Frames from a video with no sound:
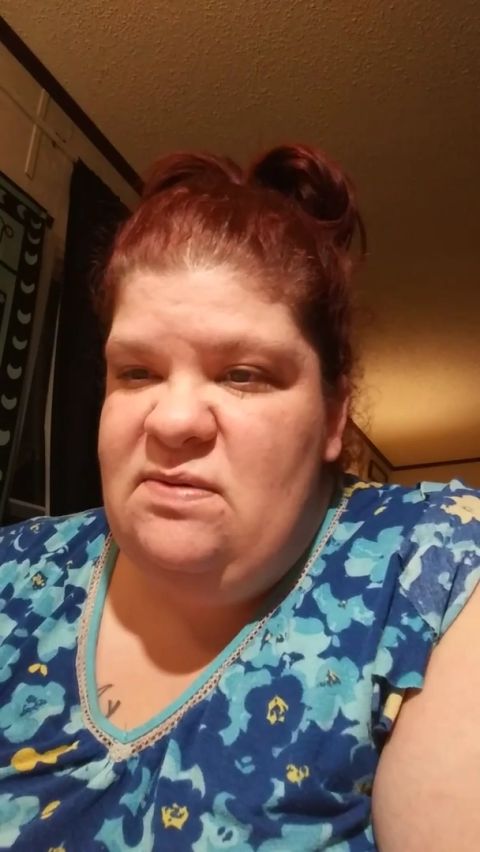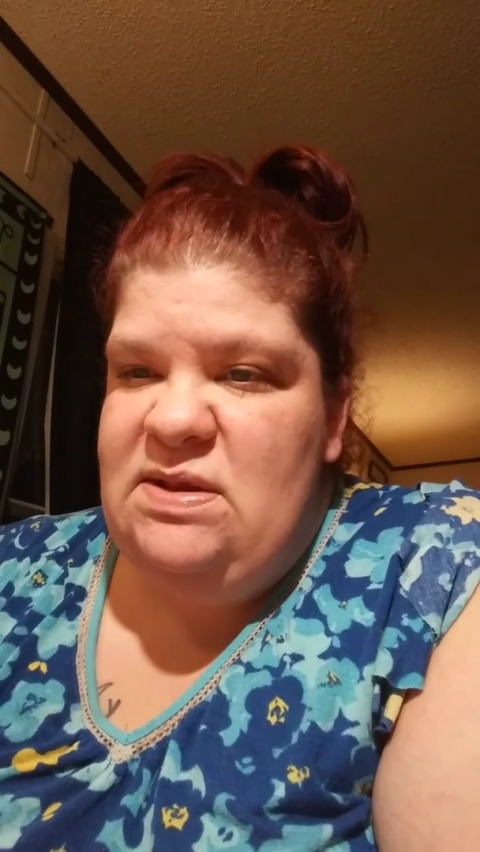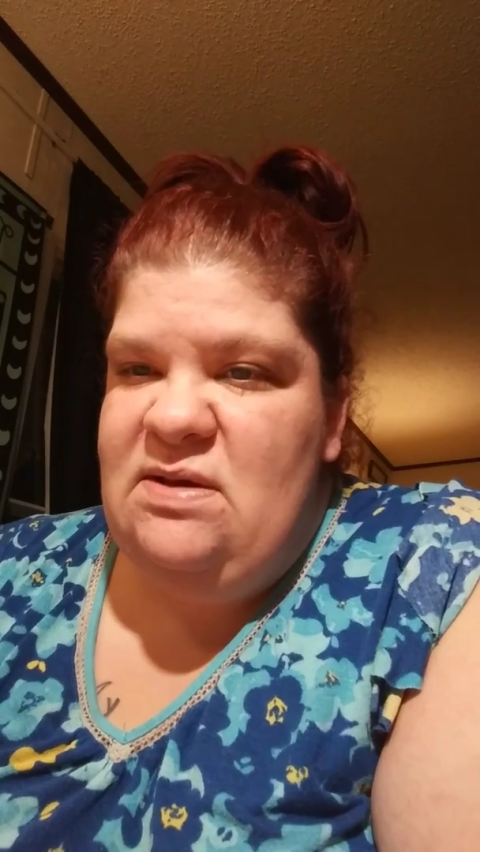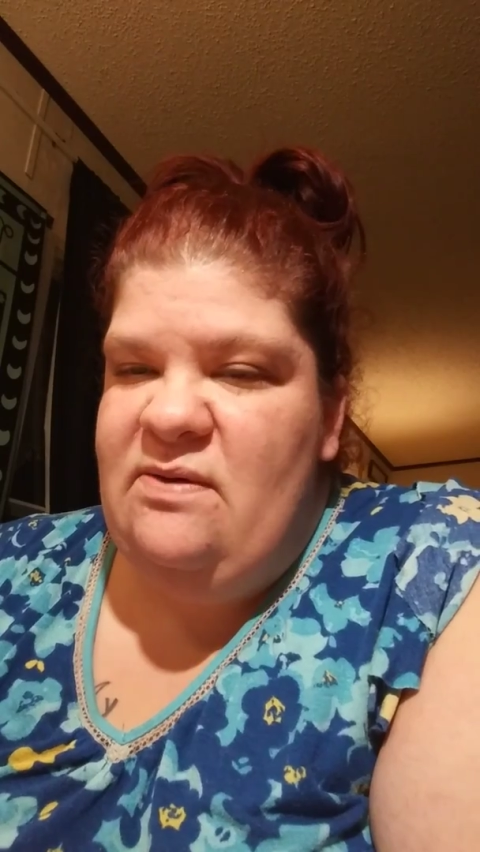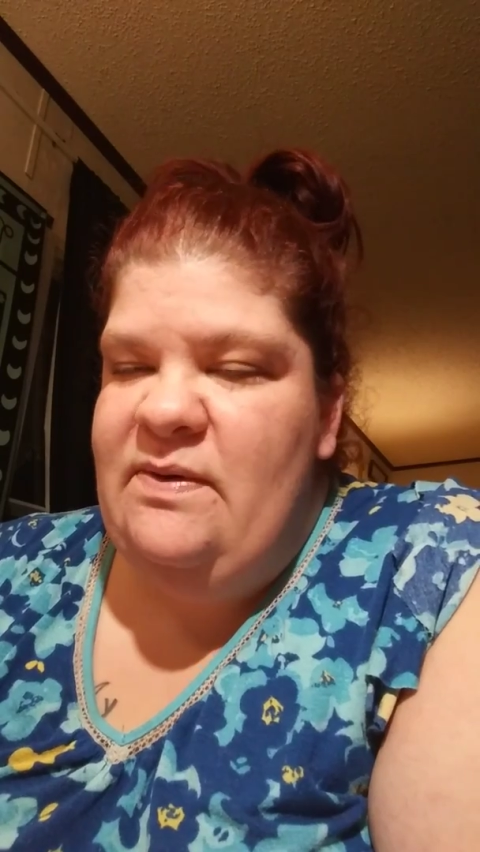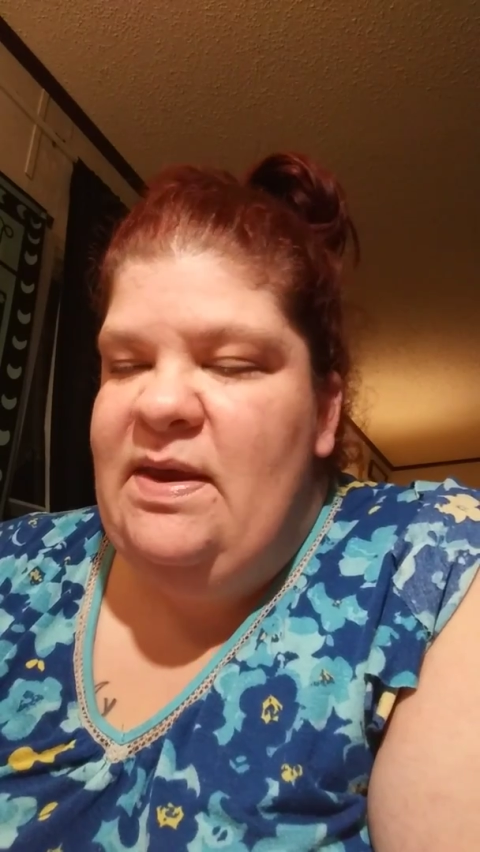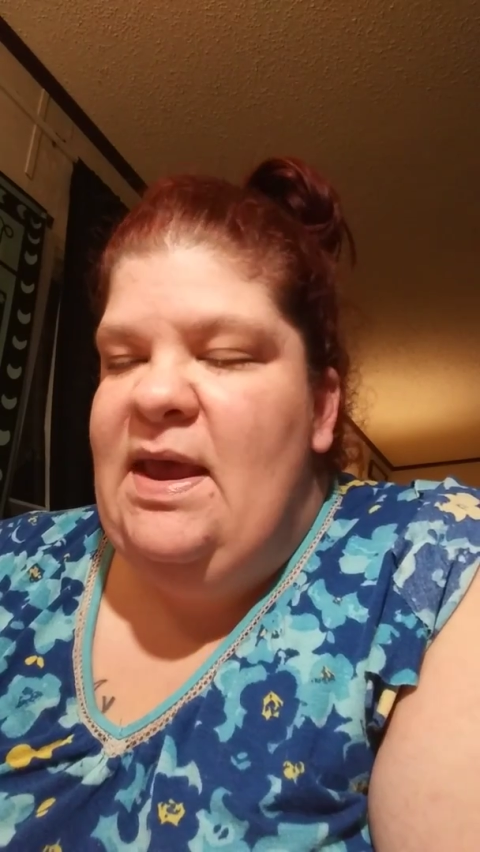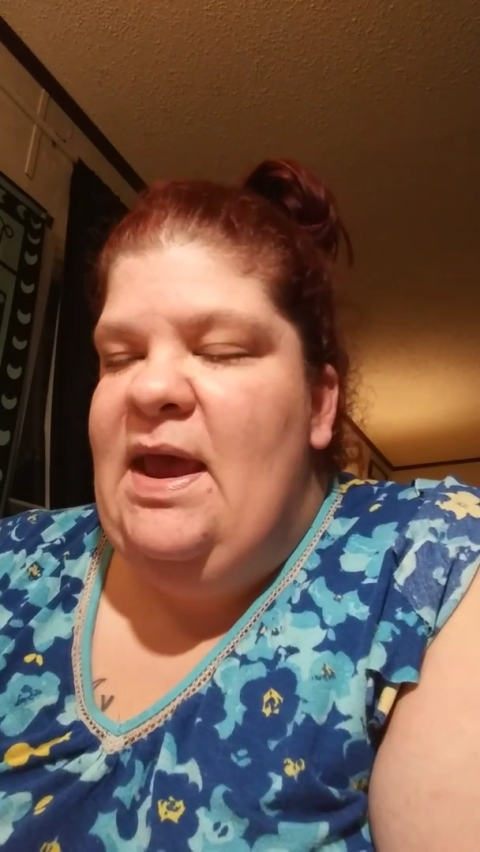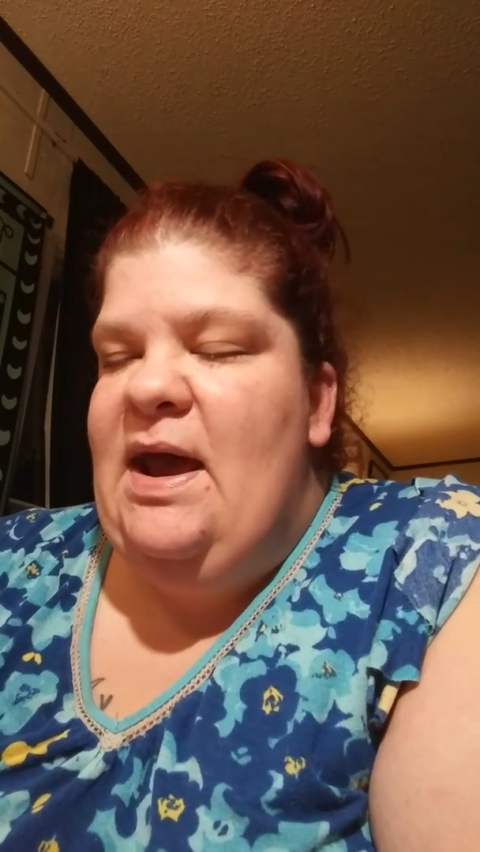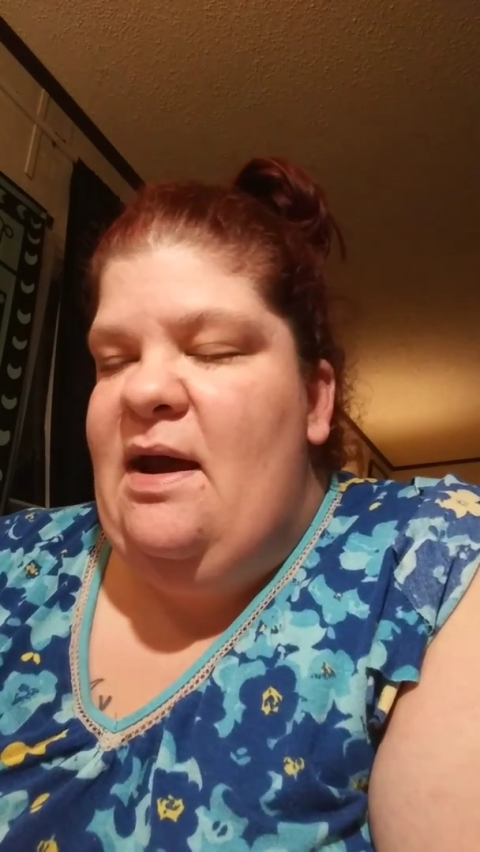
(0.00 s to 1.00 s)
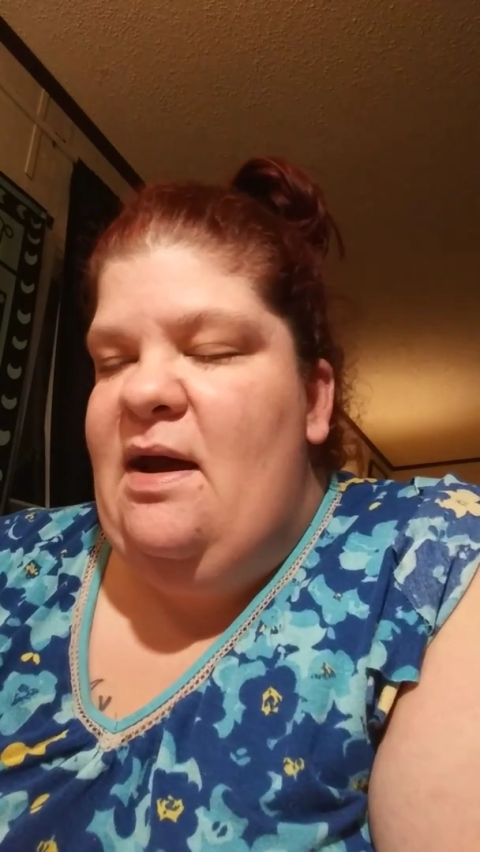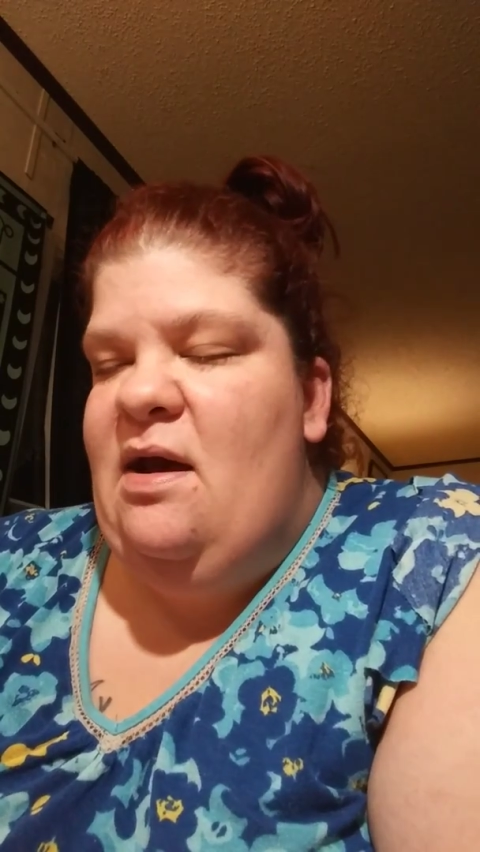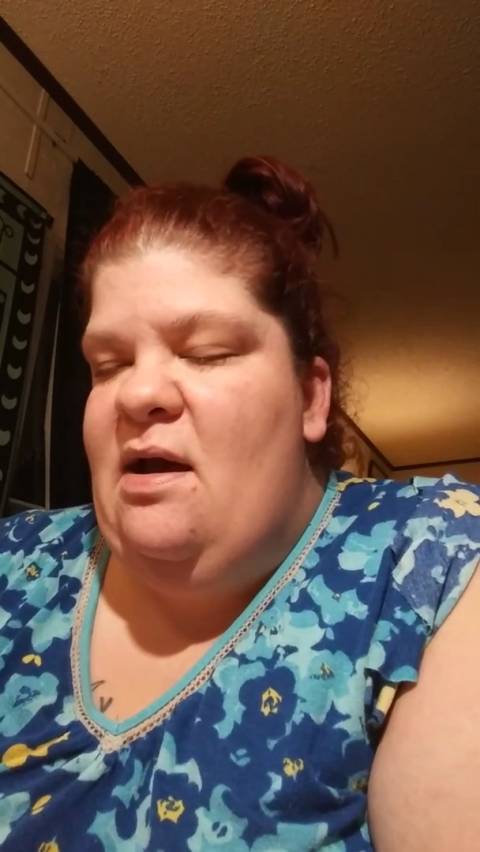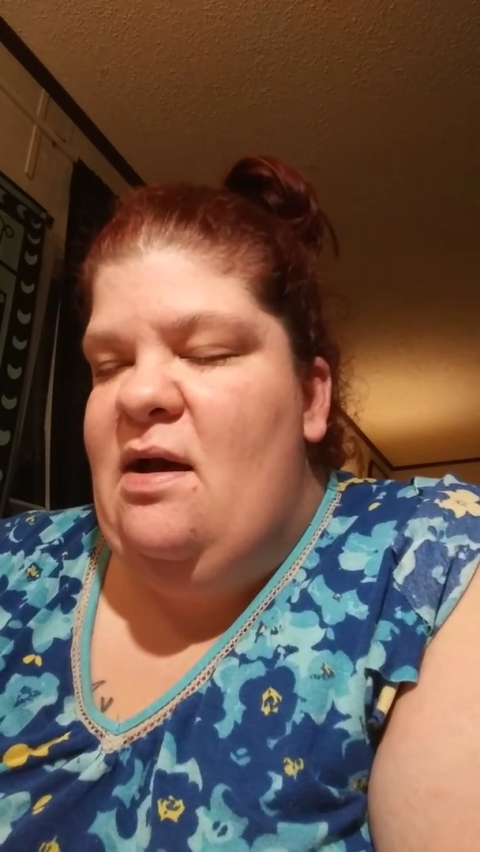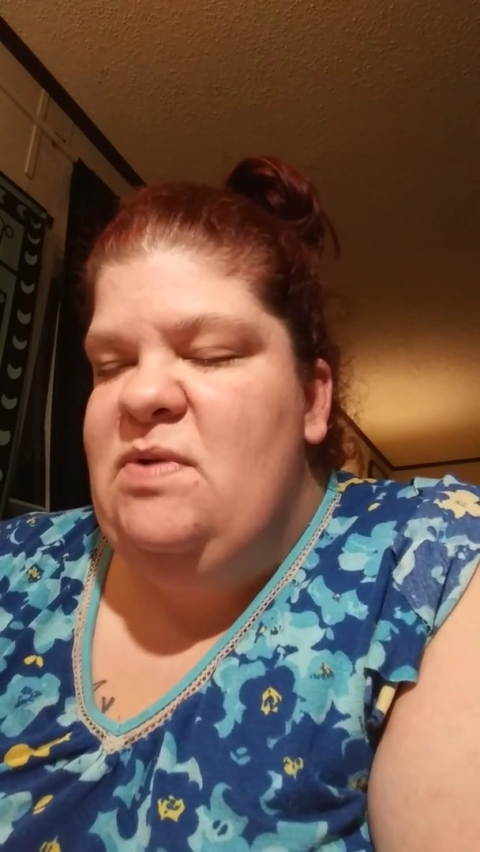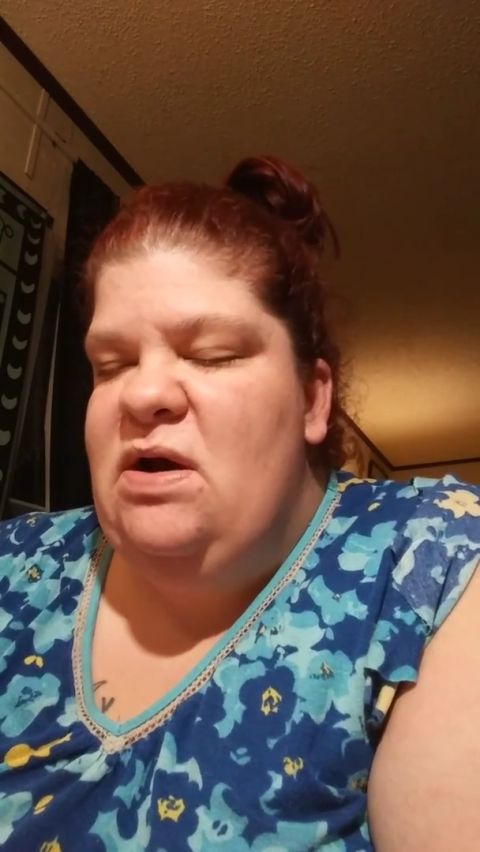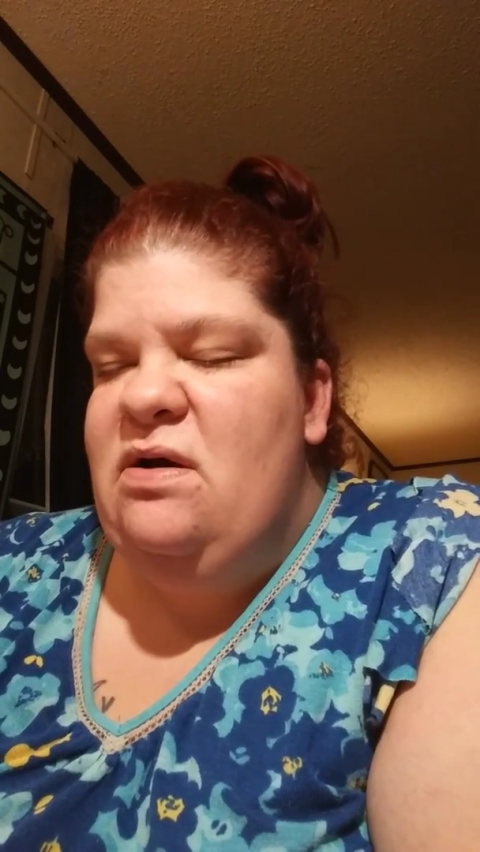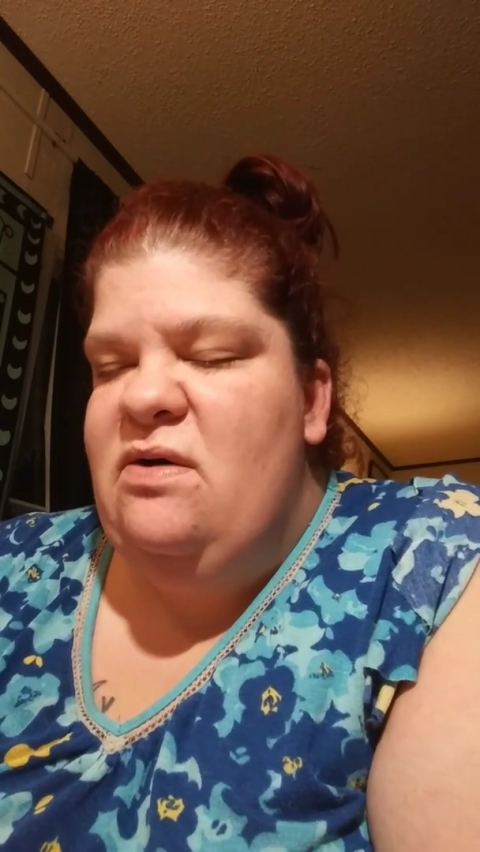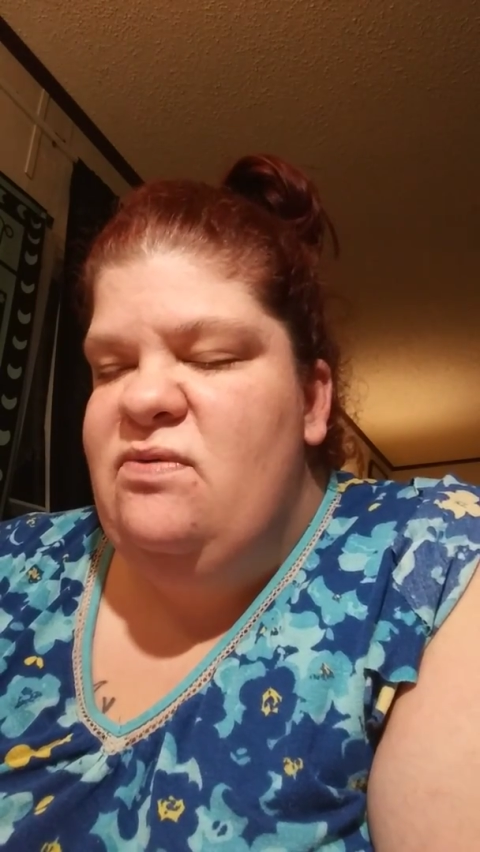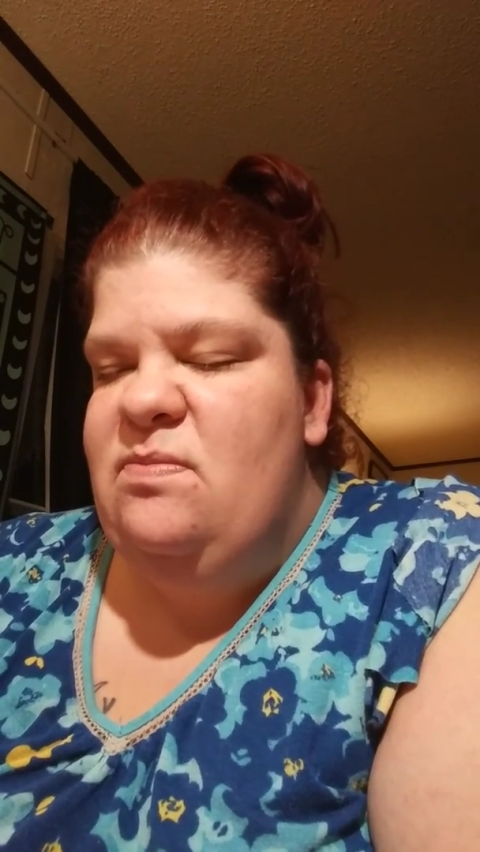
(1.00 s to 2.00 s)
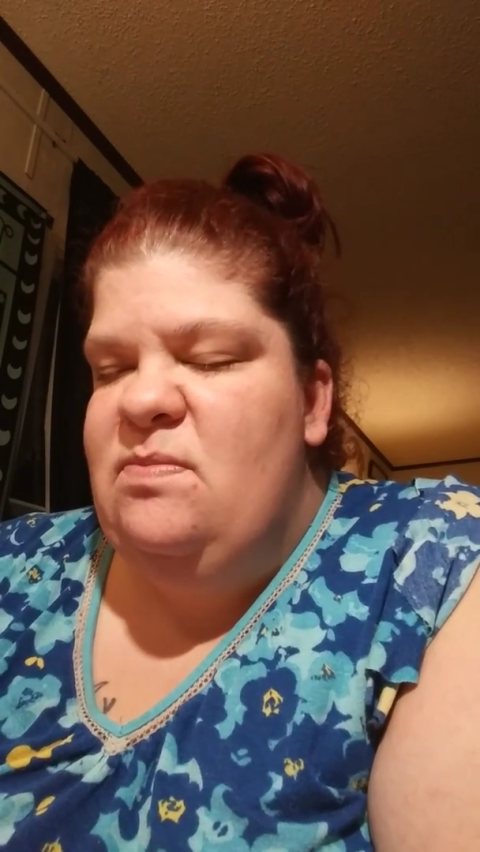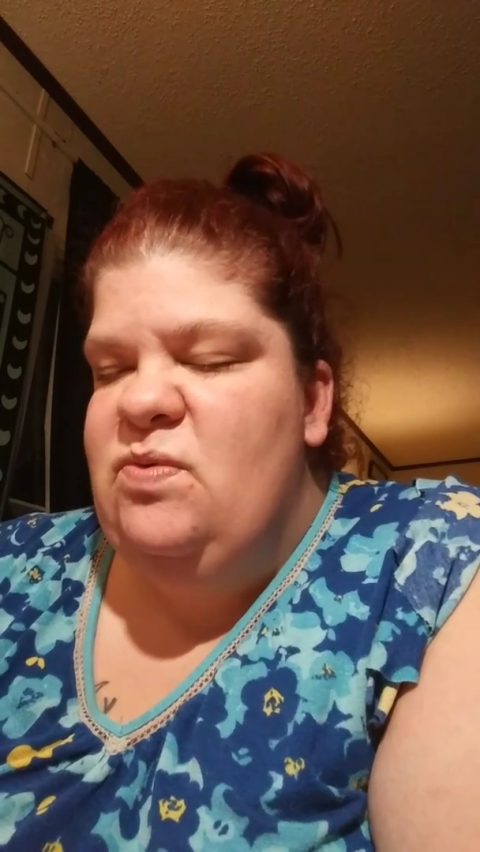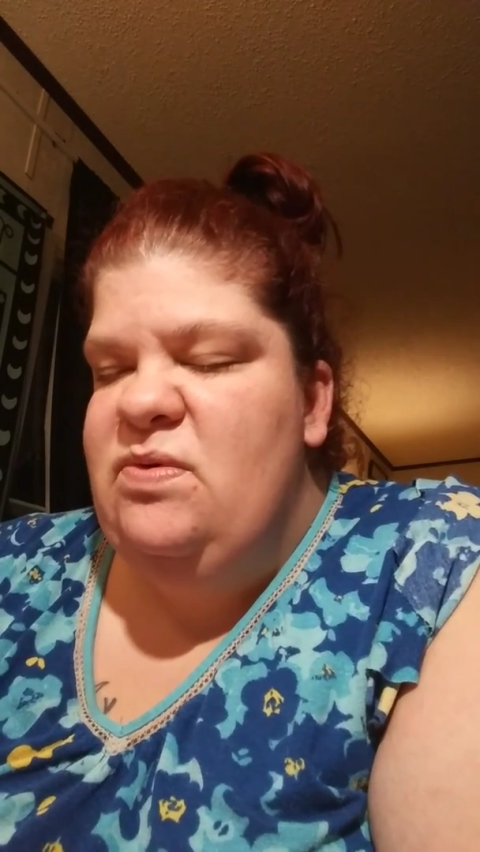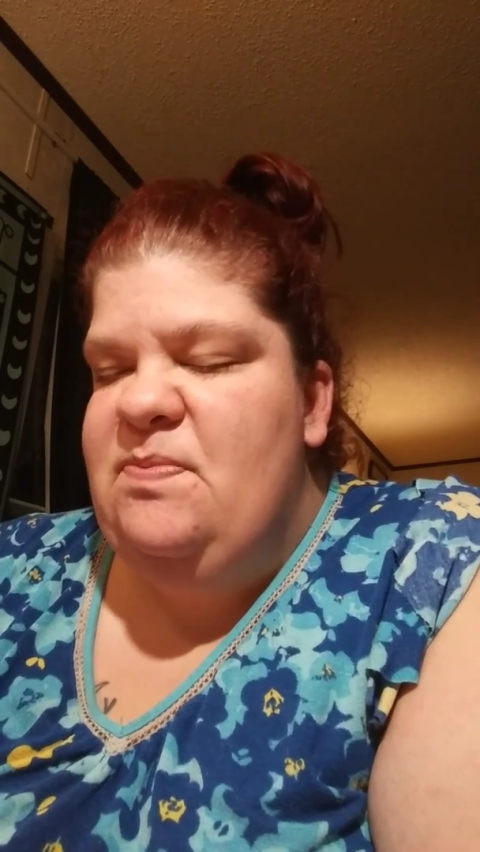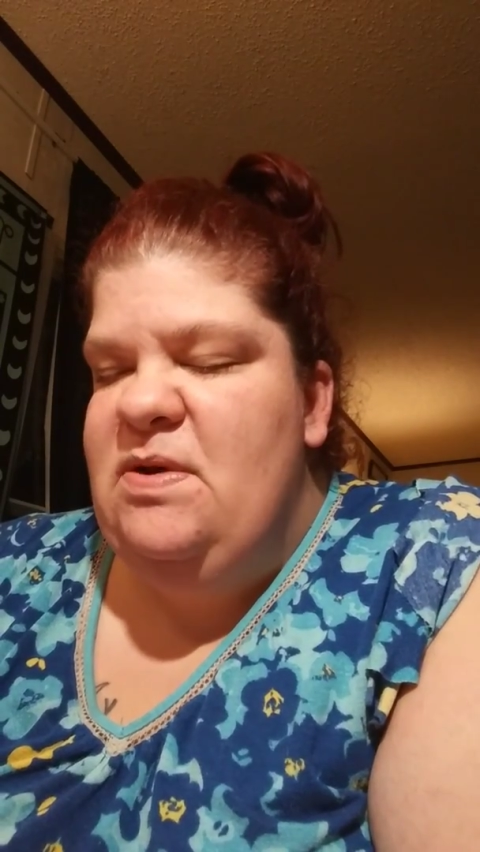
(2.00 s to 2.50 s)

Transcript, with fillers: So I, am not comfortable with